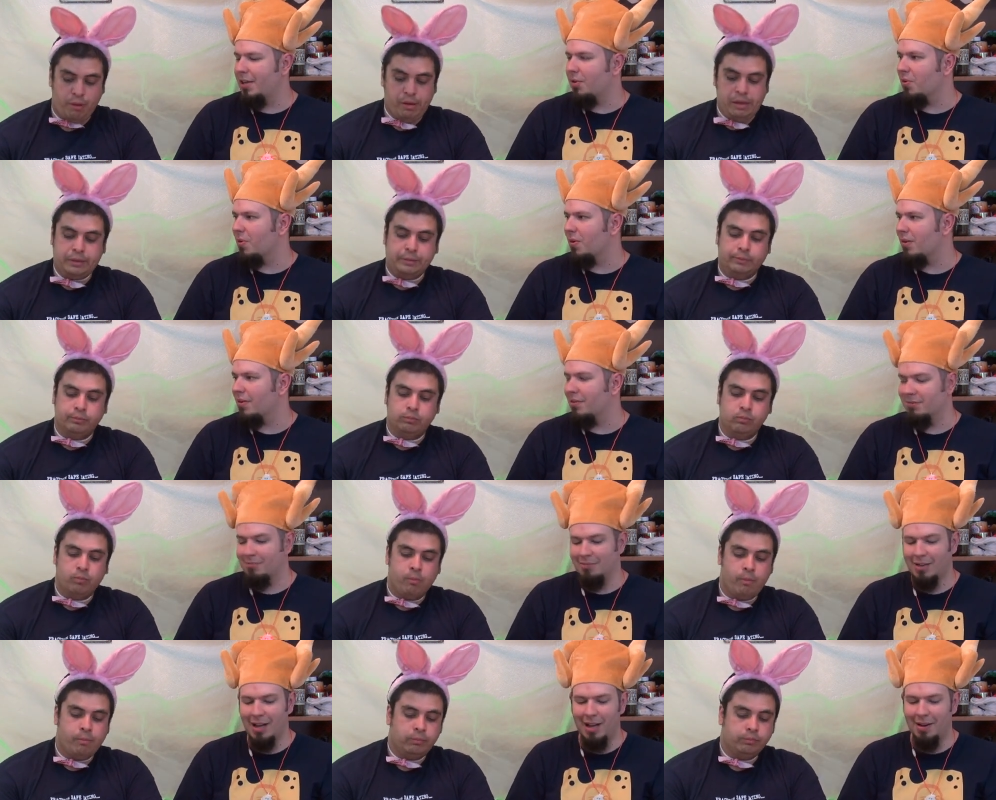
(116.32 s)
Speaker 1: corn.
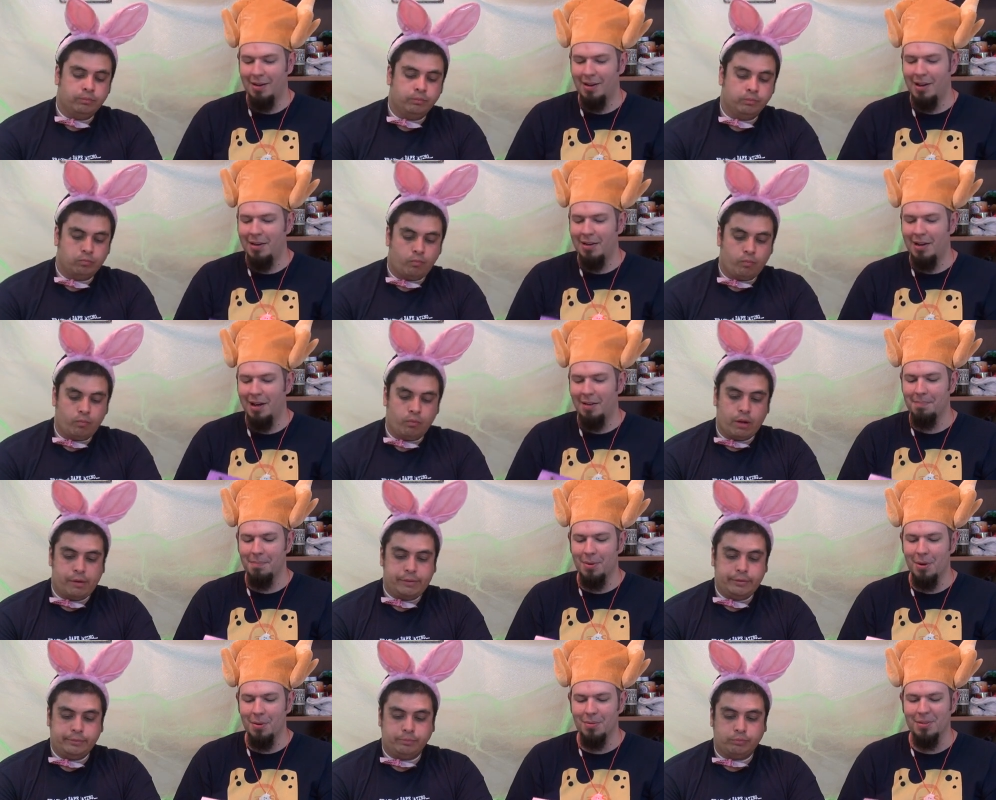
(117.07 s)

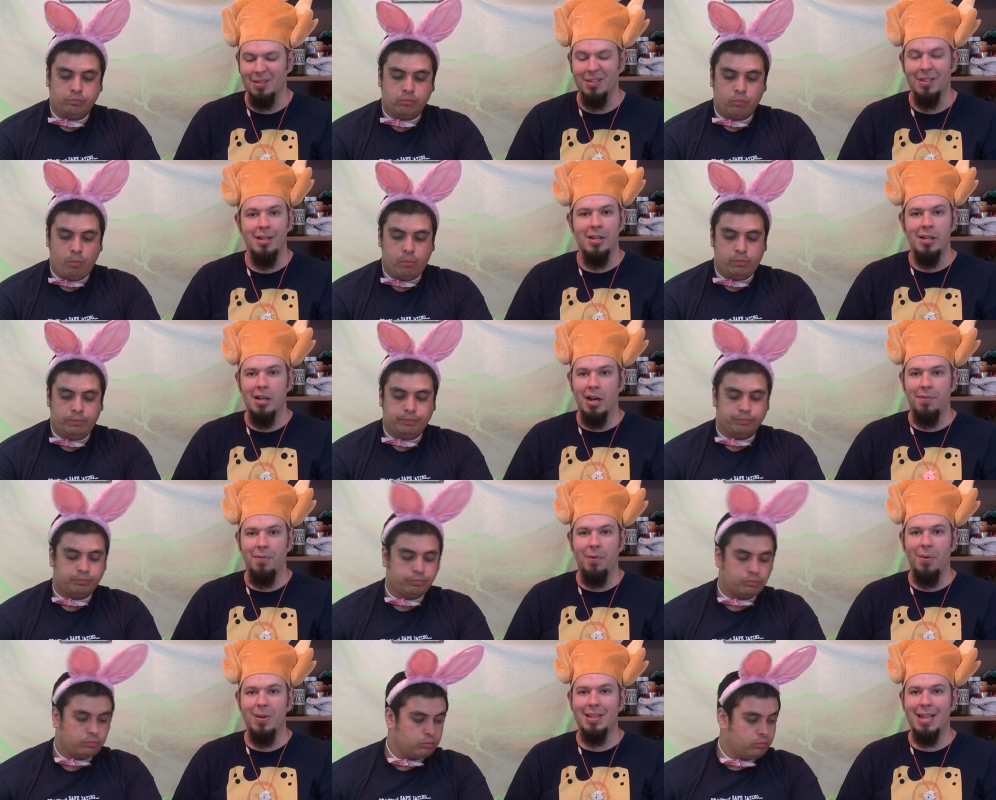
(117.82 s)
Not both.
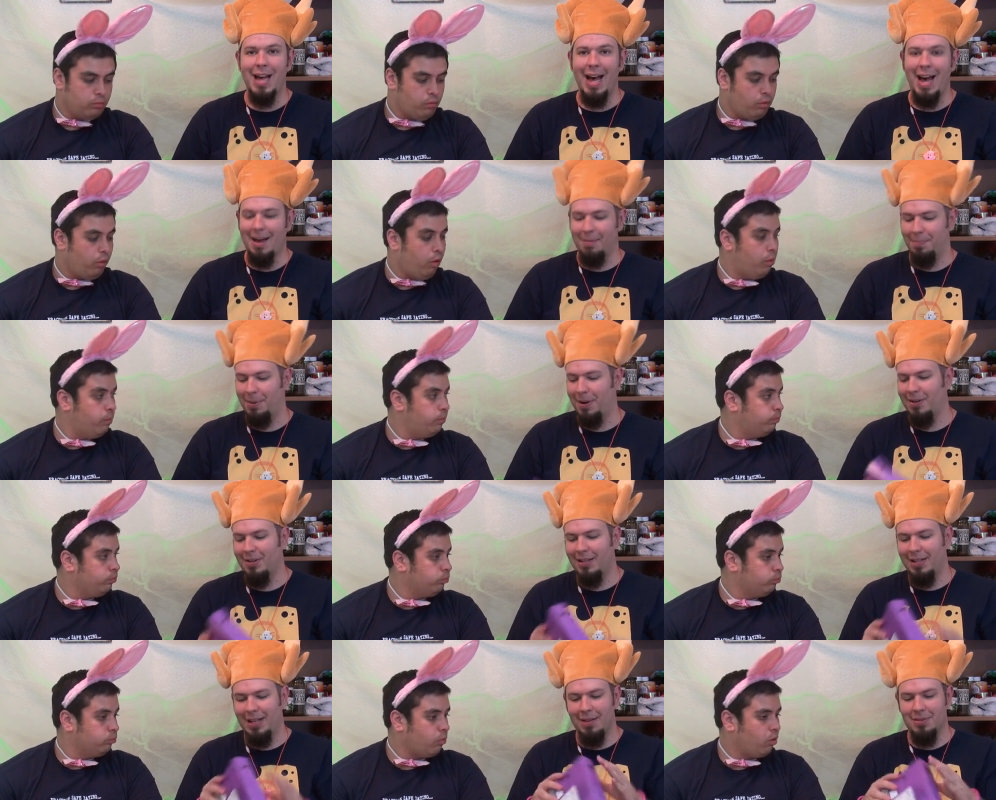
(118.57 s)
Avoid that.
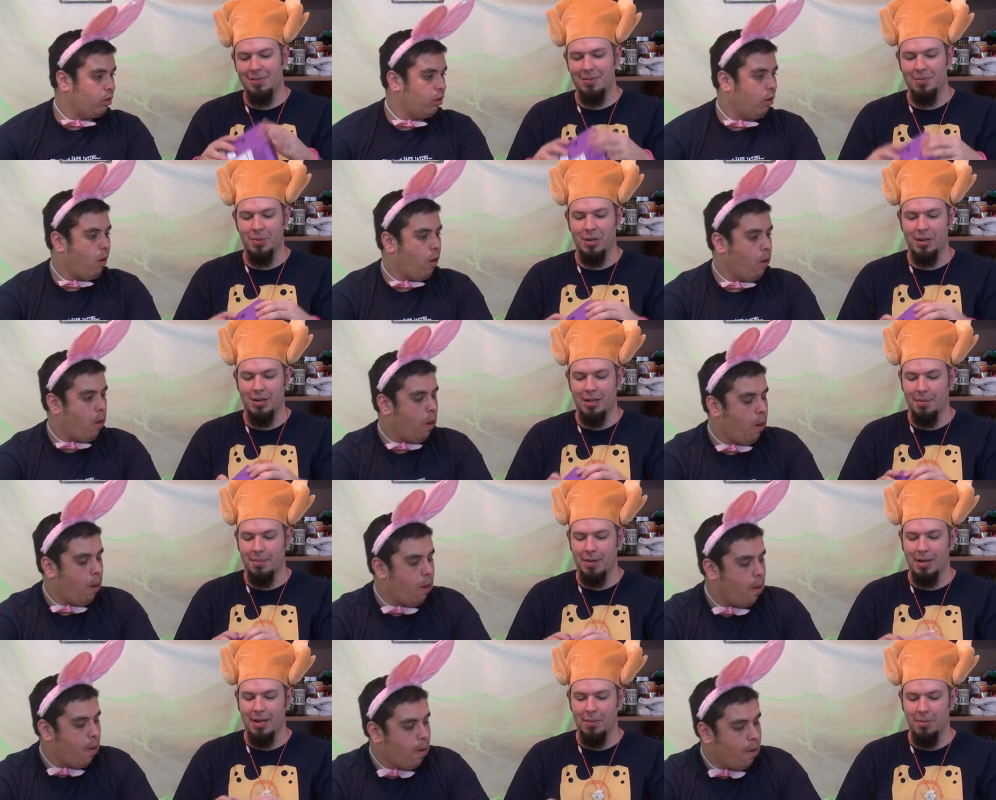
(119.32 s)
Apparently that was a weird
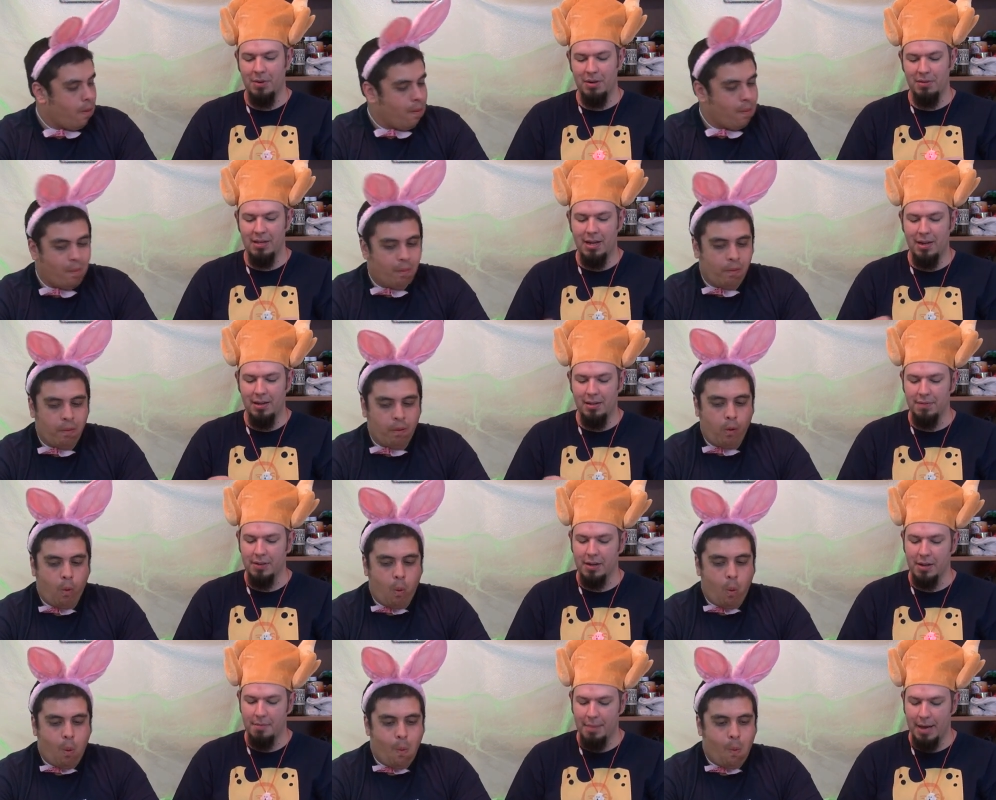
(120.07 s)
gimmick. I wonder if that'll
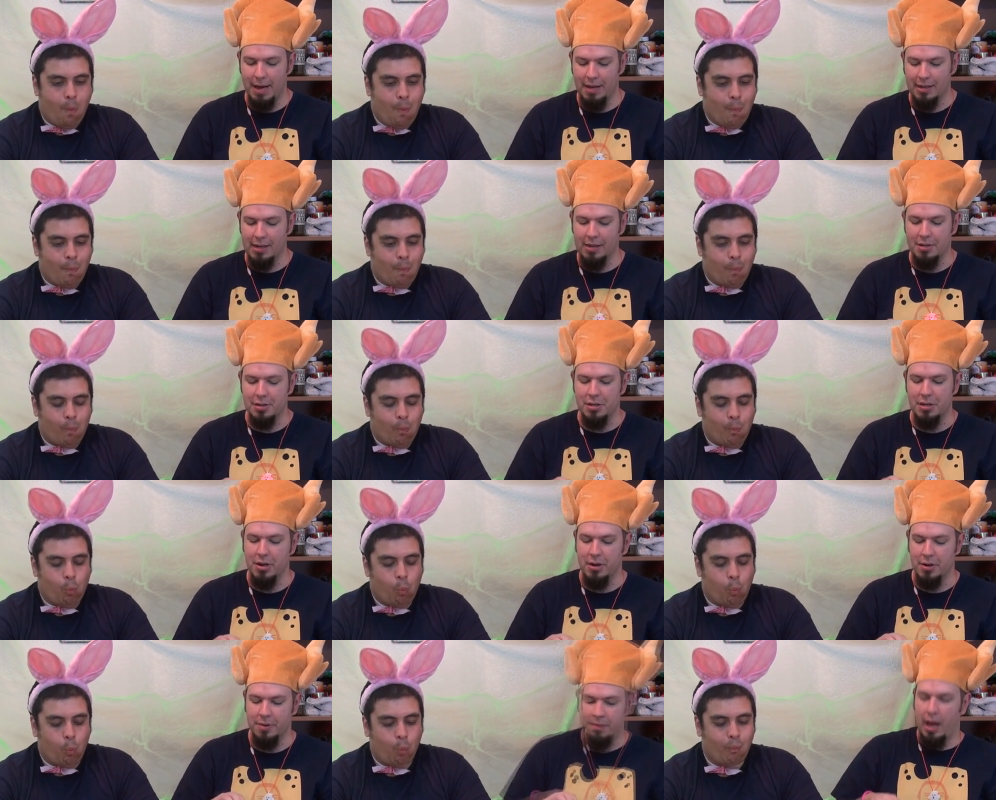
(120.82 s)
even come back next
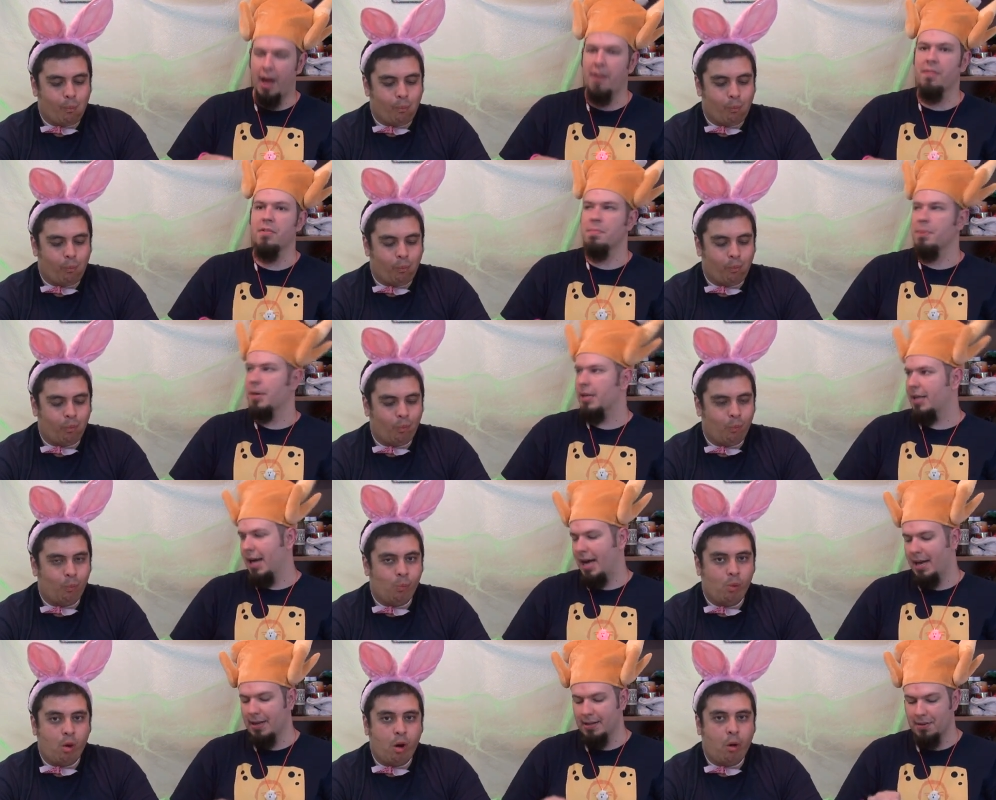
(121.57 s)
year. Everybody
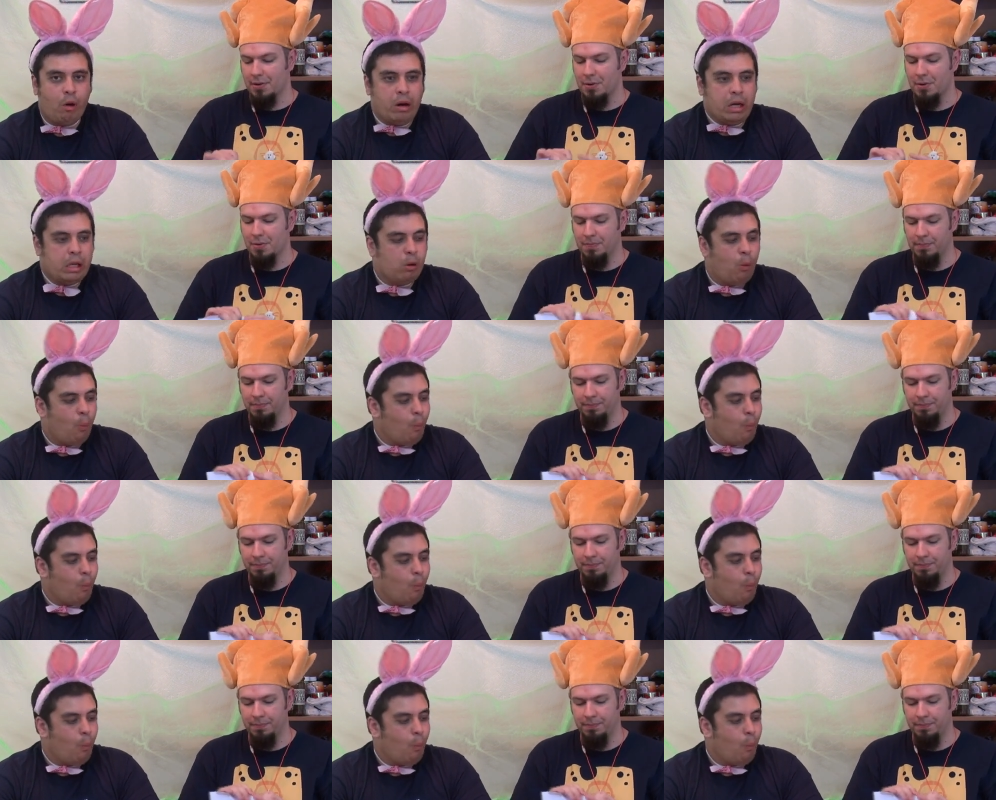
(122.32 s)
had it though.